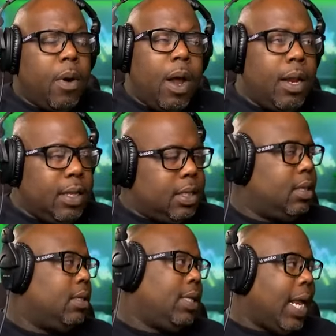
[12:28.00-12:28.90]
Bro,
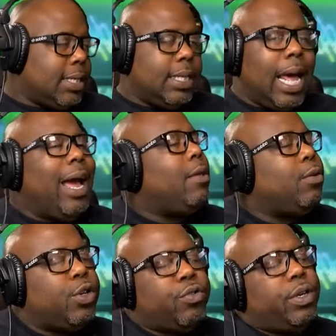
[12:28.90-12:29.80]
listen, that's not how
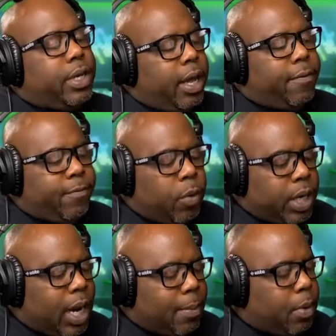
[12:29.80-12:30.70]
you treat a
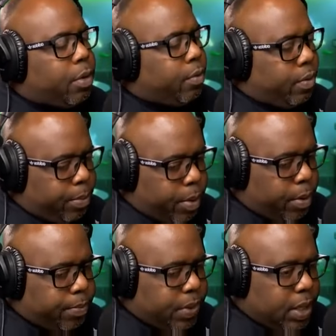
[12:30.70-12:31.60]
forty-nine Mercury,
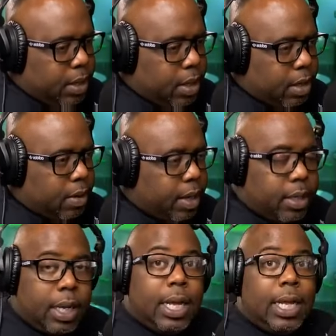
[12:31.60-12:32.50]
bro, all
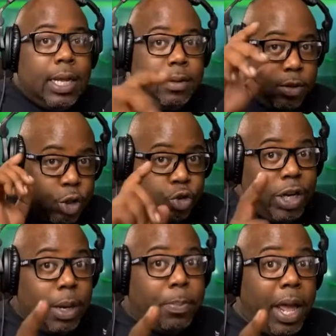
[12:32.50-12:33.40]
right?
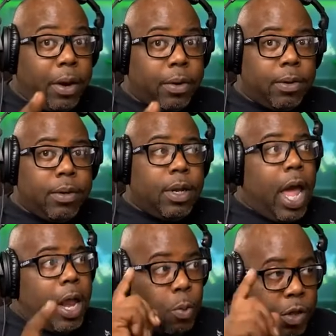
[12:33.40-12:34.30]
Treat it better
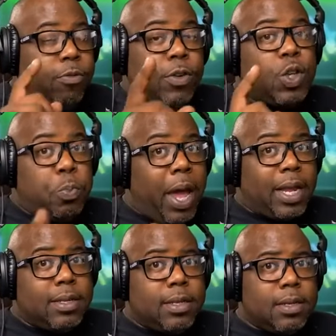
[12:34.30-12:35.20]
and with
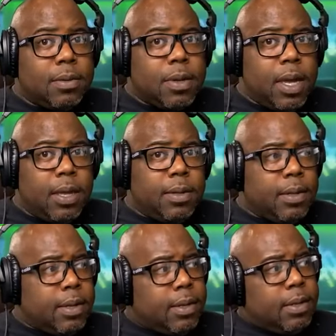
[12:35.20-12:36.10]
respect,
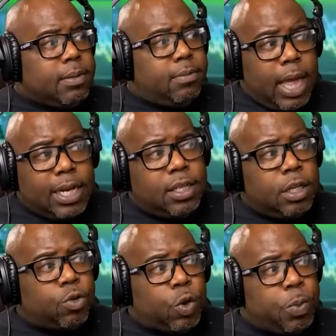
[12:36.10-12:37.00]
okay?
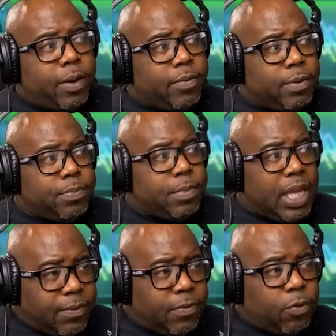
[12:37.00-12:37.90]
That's disrespectful.
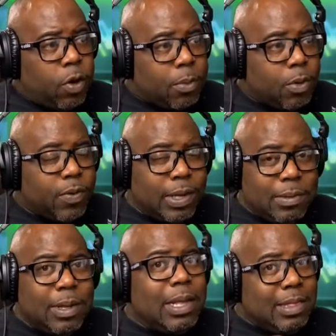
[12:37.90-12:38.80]
Even for a
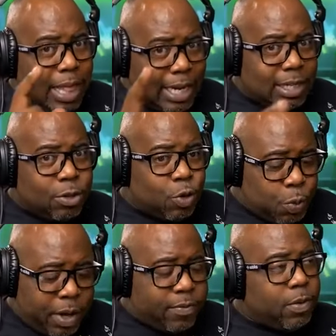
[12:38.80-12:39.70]
movie, that's
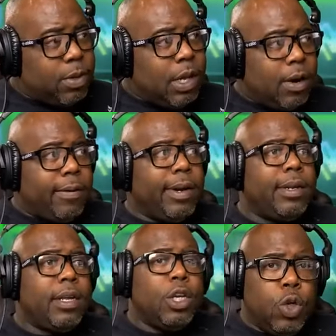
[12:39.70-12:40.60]
disrespectful, all
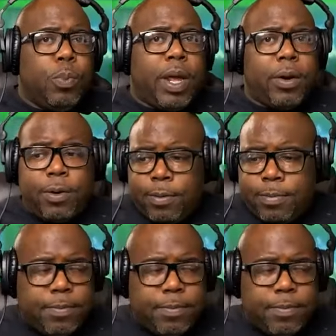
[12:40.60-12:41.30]
right? Do better.